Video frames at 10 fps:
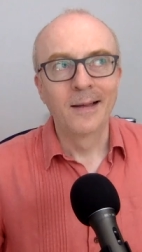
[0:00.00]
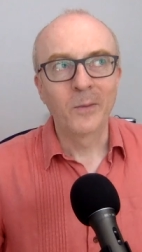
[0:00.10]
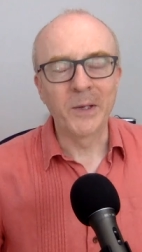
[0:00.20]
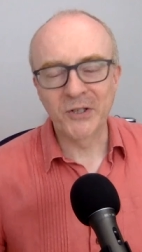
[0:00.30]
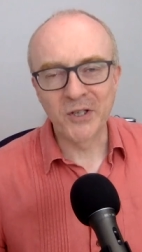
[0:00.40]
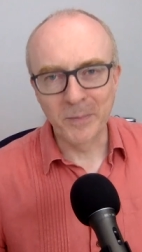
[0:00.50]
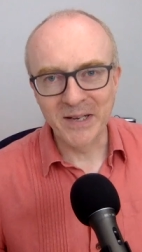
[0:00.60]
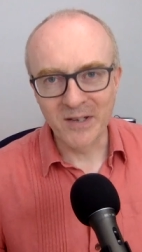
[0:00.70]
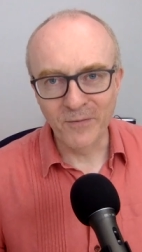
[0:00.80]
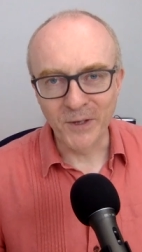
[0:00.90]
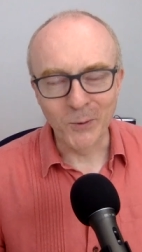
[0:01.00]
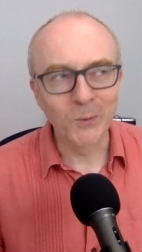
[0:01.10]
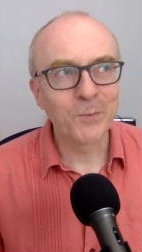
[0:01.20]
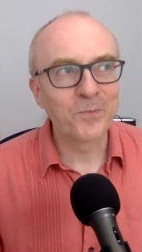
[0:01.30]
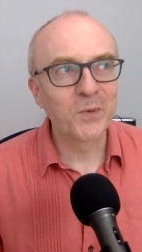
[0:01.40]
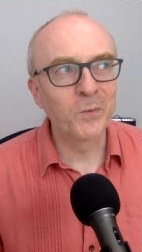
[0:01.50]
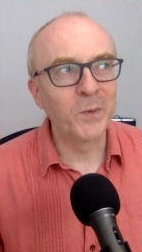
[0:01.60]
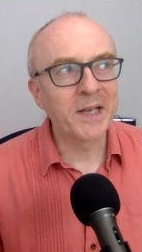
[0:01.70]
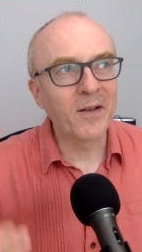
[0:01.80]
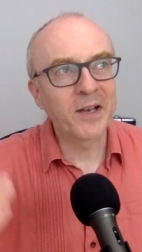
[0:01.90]
which is a bit difficult, we
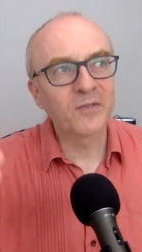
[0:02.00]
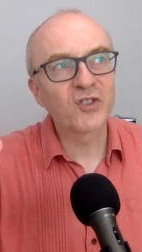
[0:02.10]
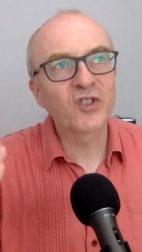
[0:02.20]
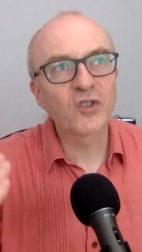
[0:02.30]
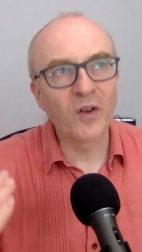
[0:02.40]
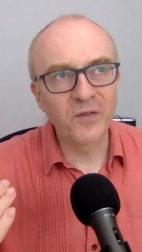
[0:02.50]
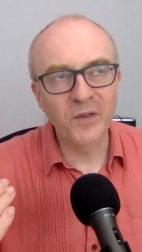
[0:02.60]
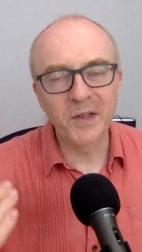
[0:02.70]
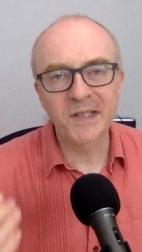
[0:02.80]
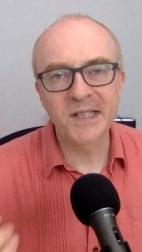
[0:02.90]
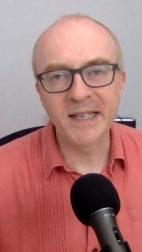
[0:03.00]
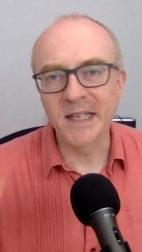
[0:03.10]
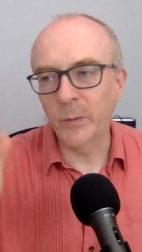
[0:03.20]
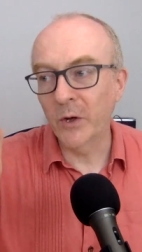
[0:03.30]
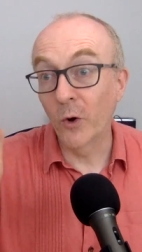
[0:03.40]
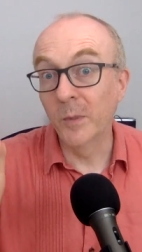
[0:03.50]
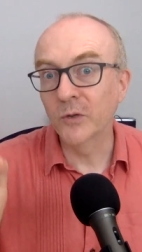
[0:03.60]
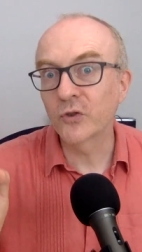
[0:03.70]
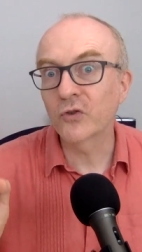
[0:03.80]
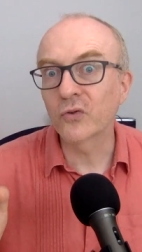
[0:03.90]
kind of soften the T. We
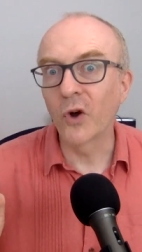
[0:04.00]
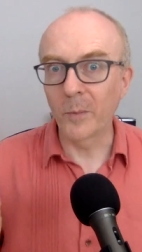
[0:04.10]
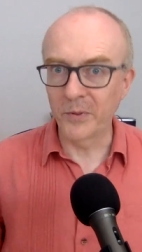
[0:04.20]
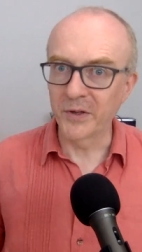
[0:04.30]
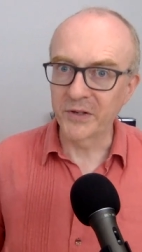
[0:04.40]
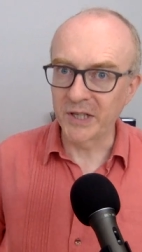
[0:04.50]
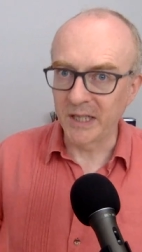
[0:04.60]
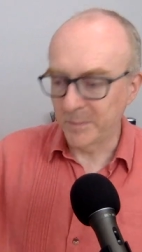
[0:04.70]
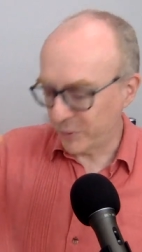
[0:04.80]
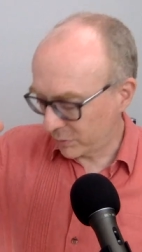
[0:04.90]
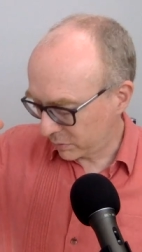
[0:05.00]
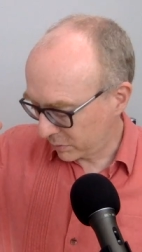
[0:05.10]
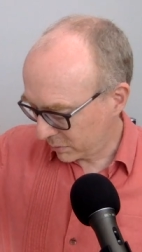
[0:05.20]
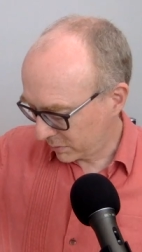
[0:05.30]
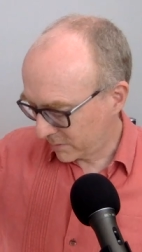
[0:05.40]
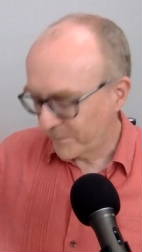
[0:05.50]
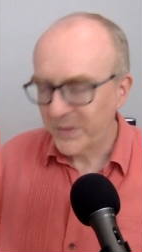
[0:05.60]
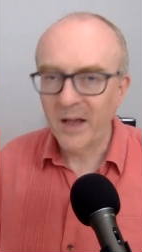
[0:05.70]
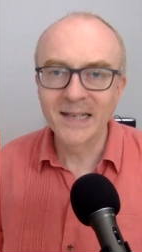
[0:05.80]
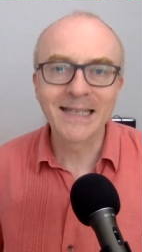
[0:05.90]
almost drop the T.
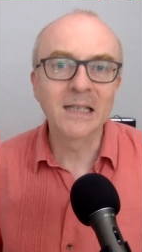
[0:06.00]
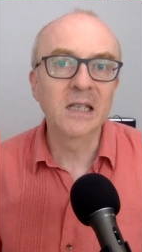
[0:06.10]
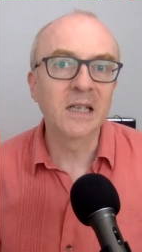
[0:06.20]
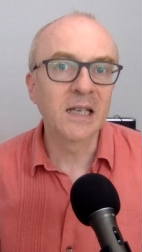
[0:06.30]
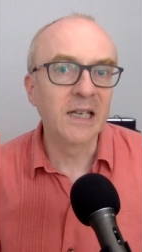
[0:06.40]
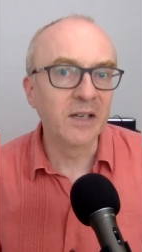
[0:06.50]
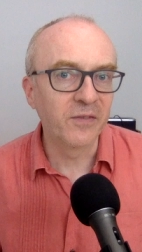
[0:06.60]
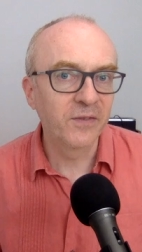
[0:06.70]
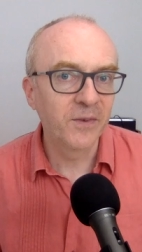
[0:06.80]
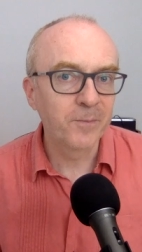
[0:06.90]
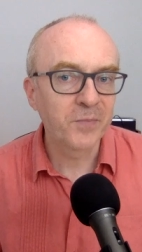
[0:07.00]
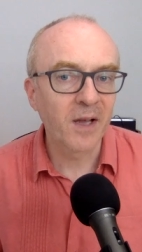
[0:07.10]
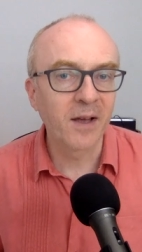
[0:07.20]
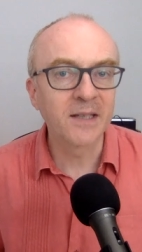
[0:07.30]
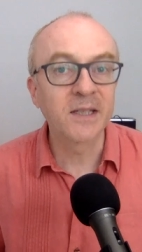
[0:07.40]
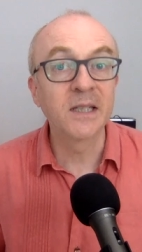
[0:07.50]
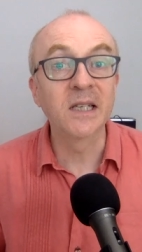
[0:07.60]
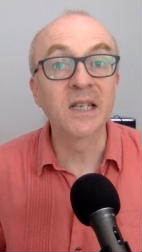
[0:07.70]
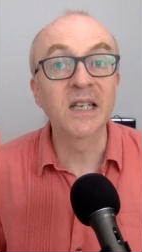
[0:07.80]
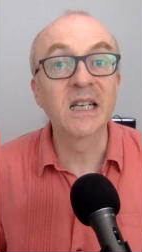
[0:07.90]
I didn't live. I
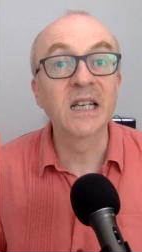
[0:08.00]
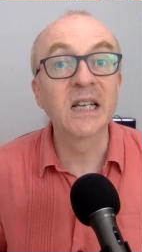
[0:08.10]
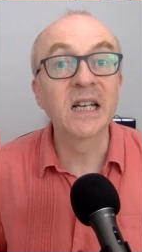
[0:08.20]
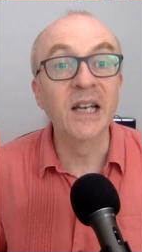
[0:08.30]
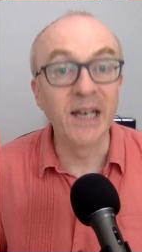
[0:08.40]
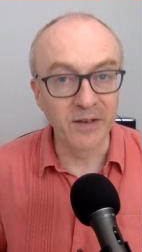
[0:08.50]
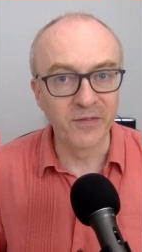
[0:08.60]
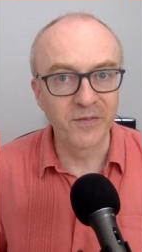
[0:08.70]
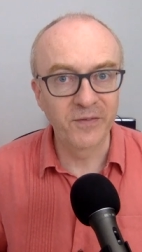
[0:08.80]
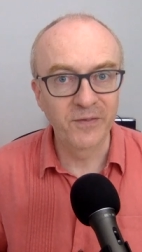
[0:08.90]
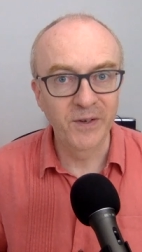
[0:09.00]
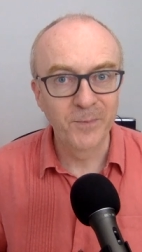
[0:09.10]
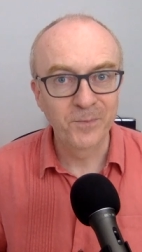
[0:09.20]
didn't live.